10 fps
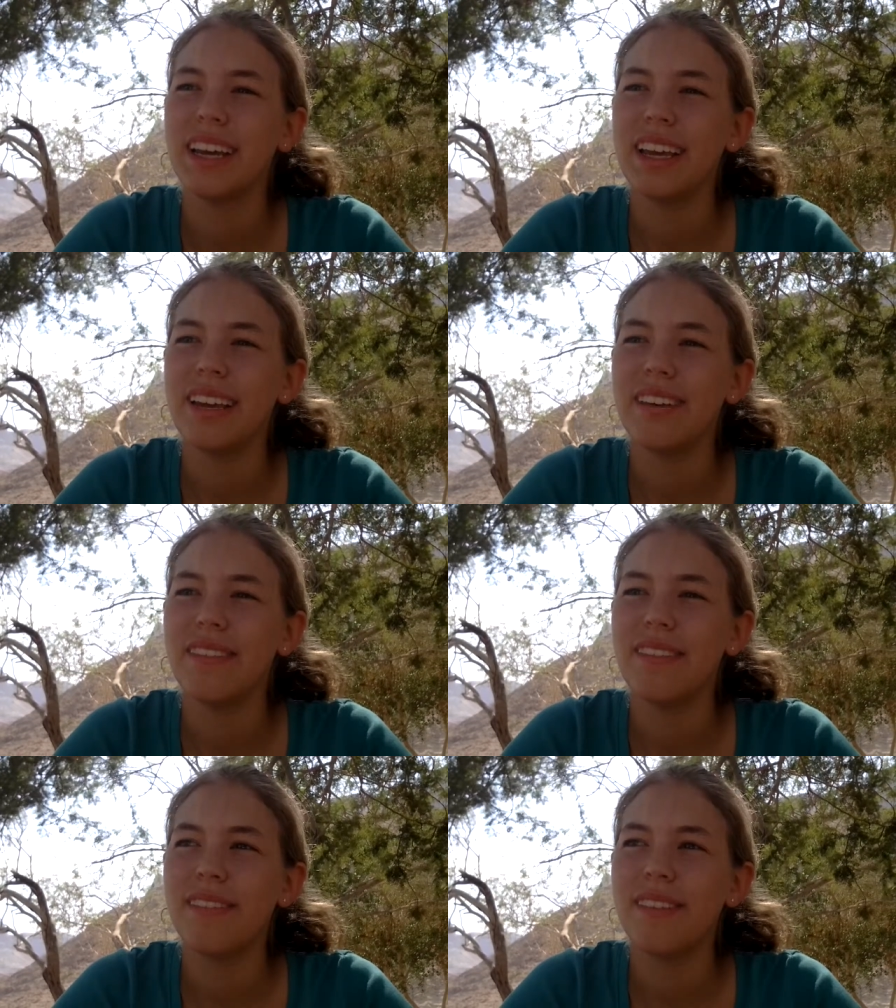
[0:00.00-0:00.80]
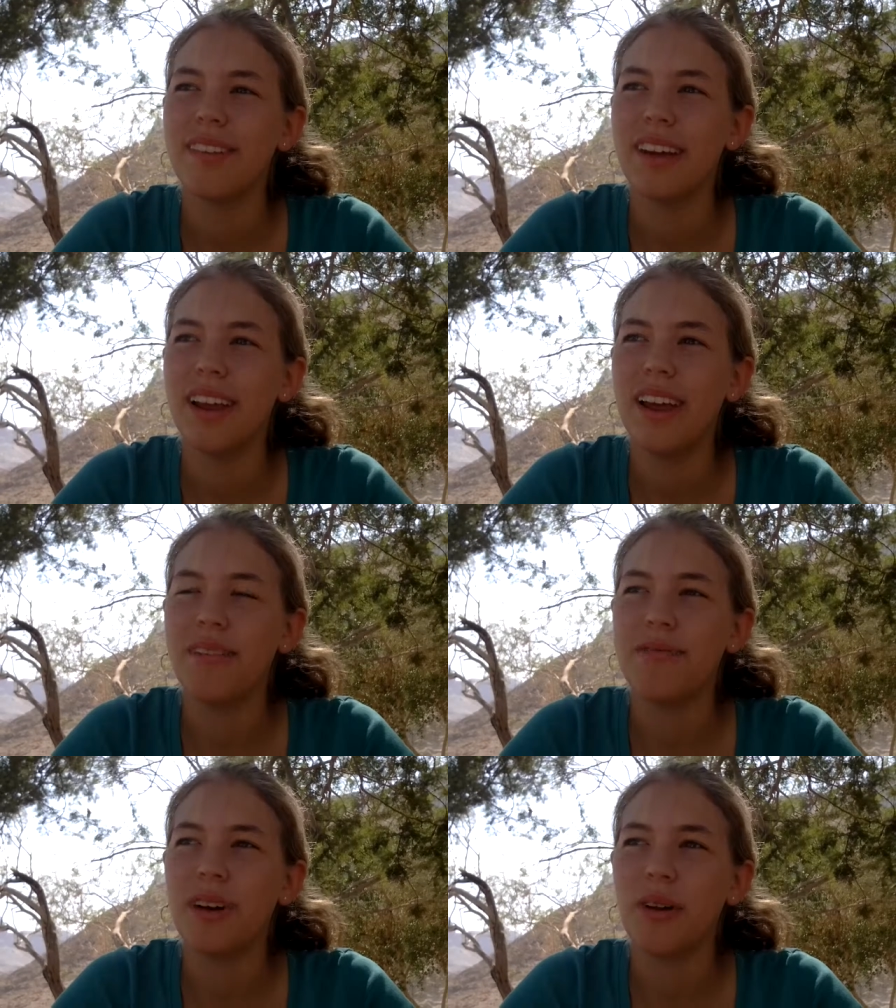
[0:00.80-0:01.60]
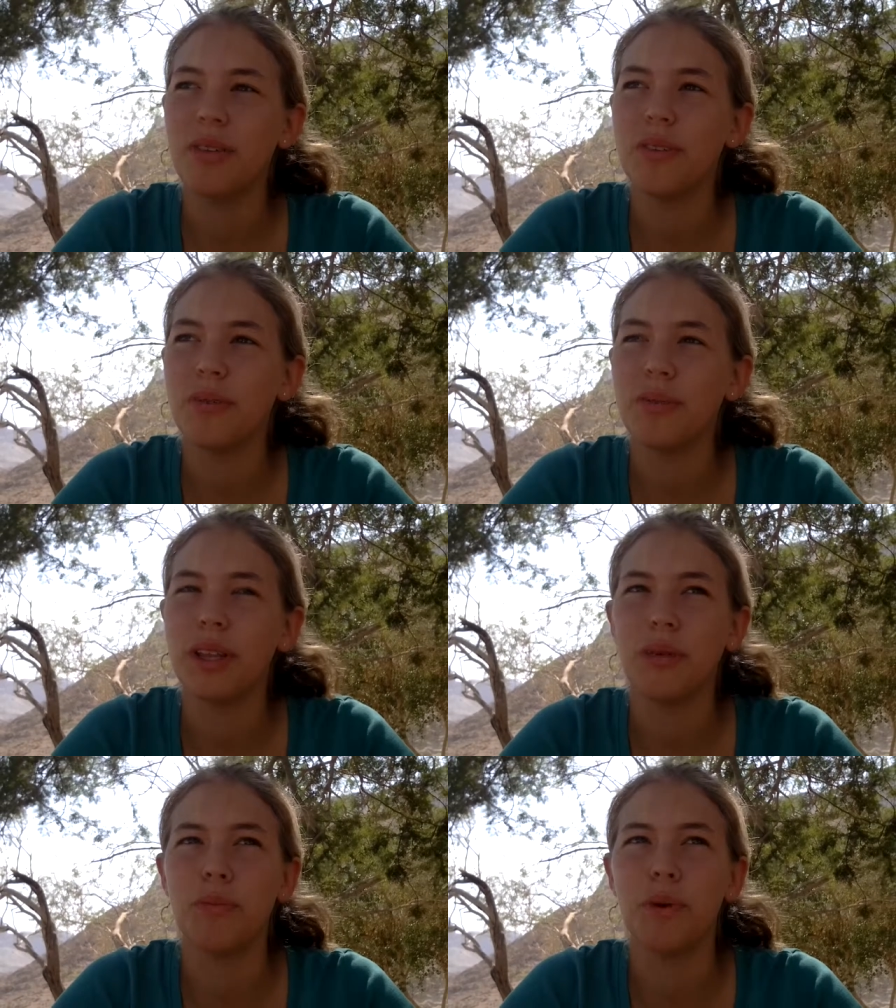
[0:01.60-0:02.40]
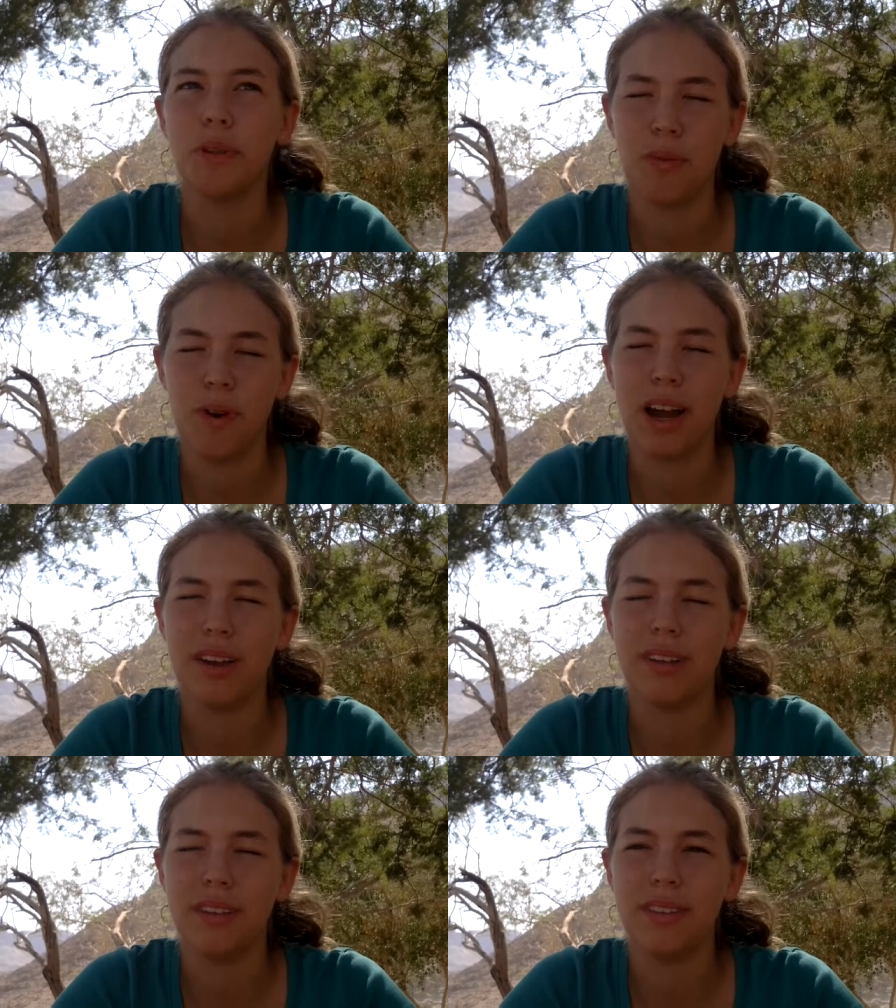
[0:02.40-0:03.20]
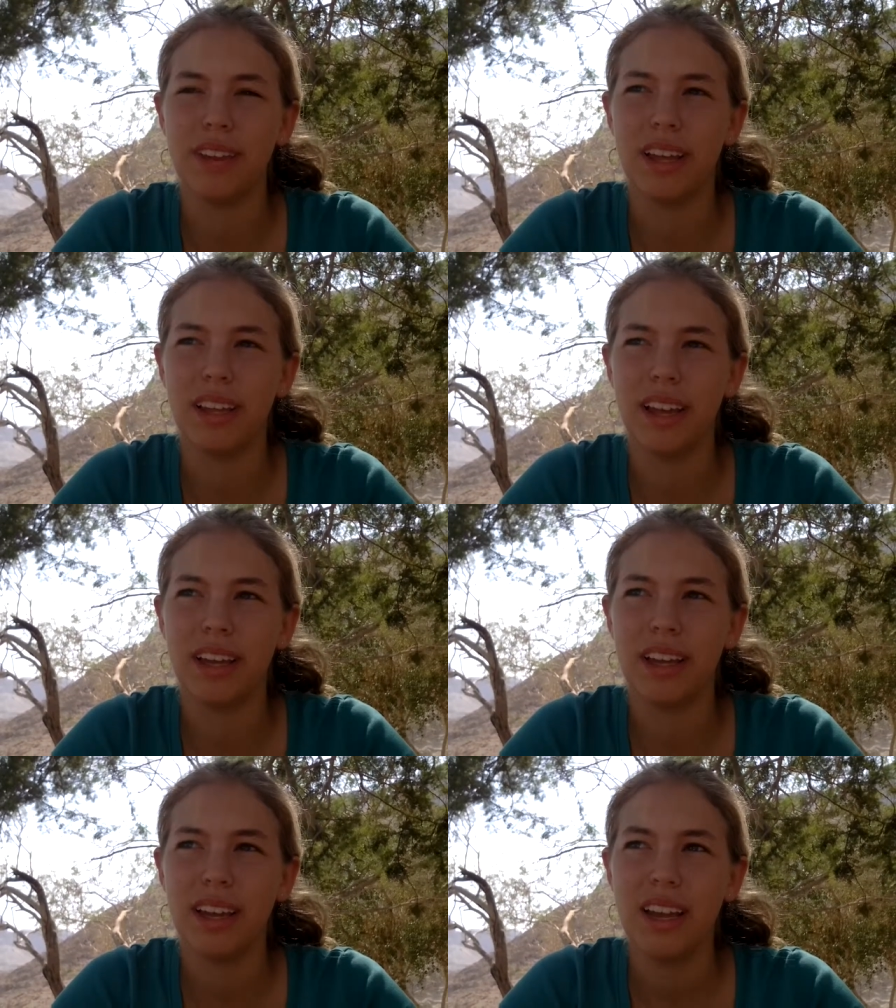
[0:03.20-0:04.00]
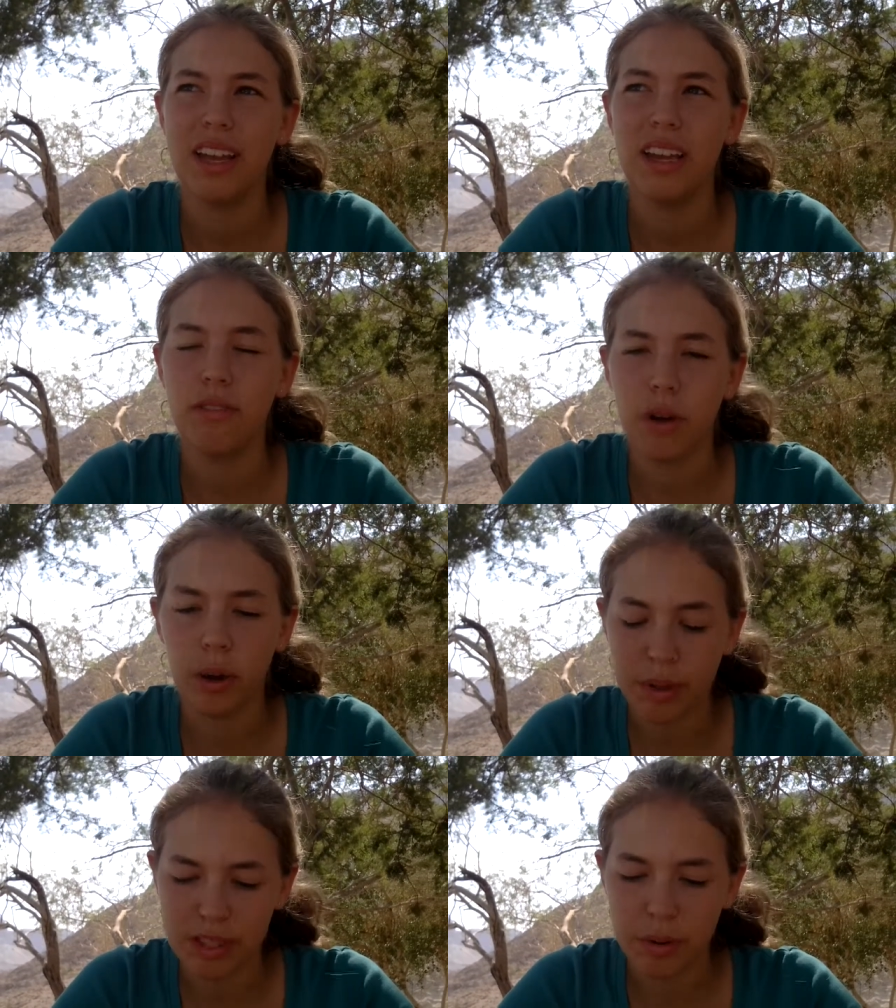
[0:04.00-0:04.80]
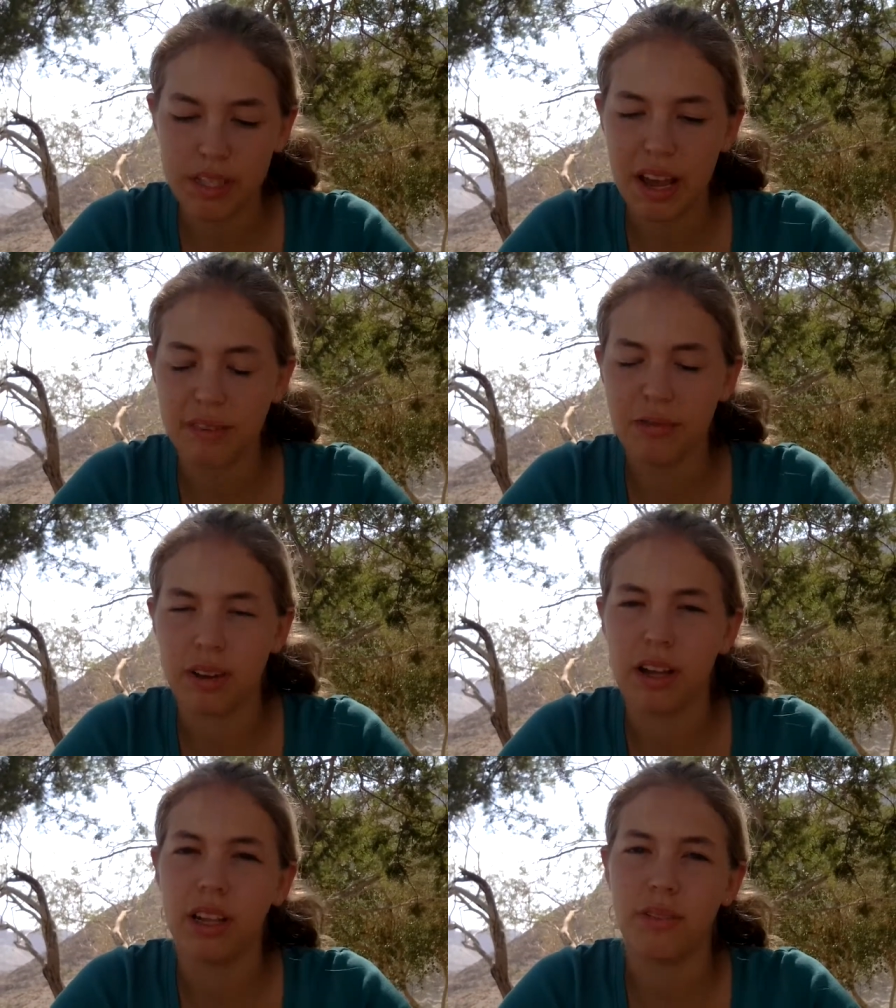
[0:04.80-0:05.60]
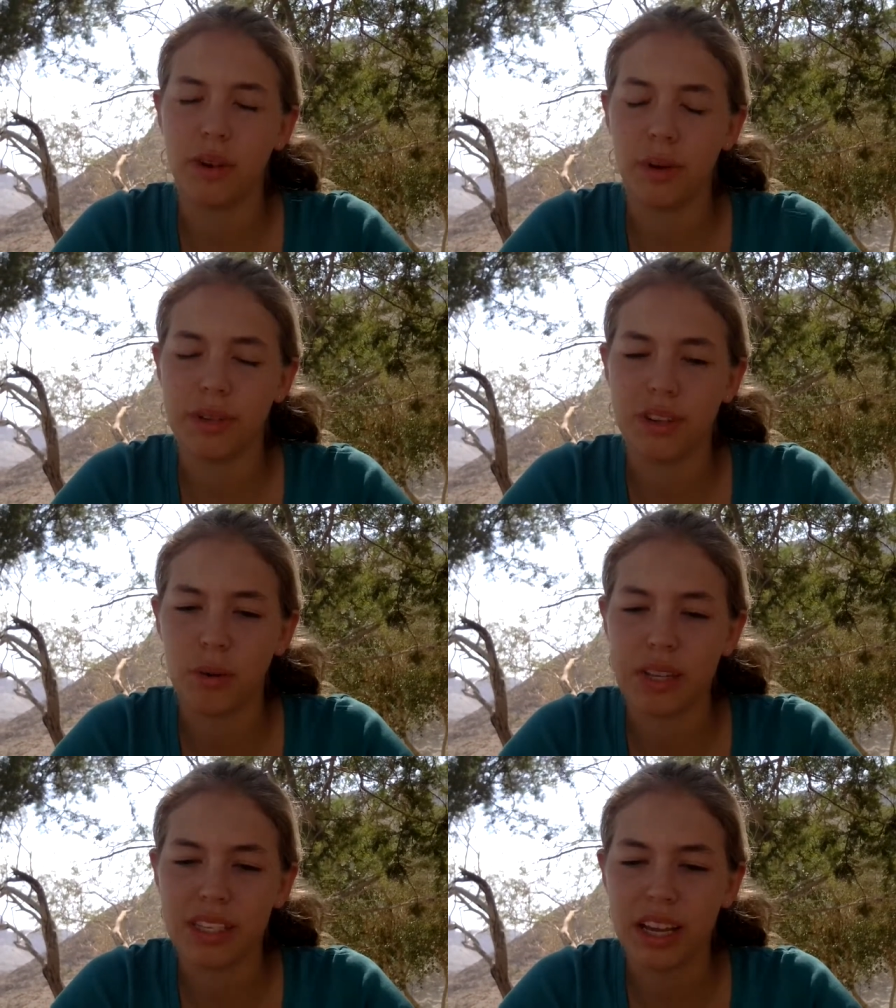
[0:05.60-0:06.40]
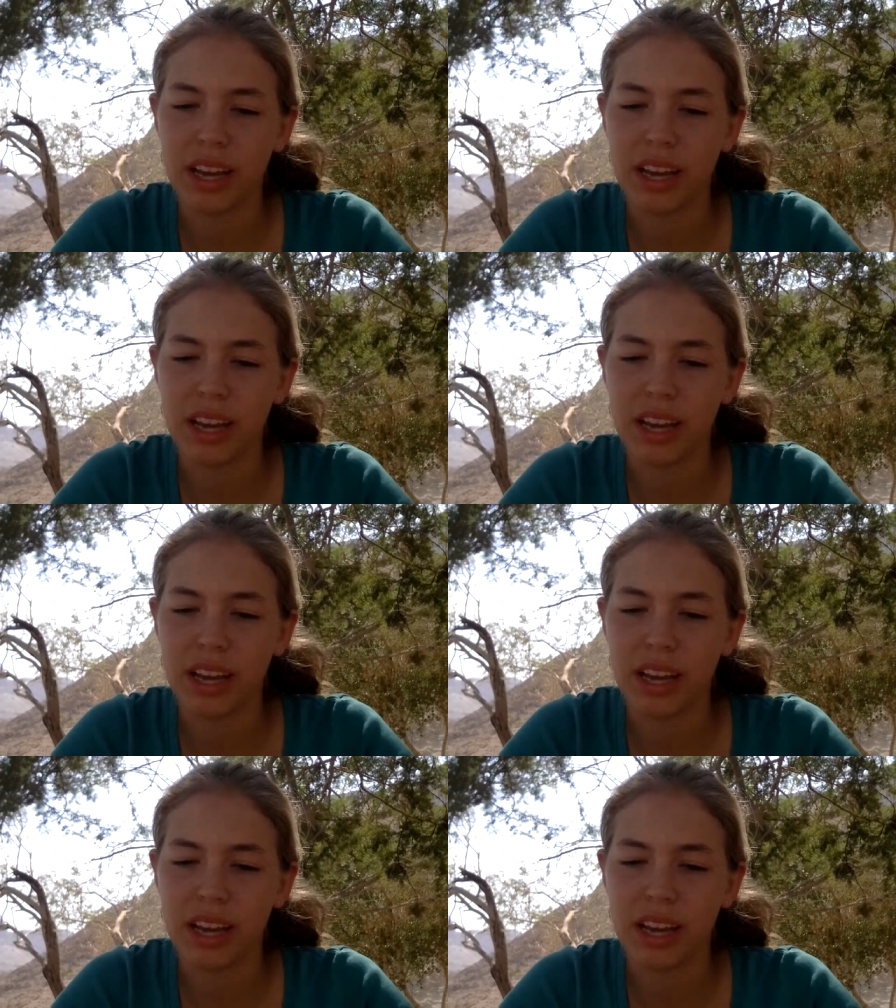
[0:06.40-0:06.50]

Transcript: it it felt really worthwhile that, like, even though I wasn't always having fun, even though I wasn't always, like,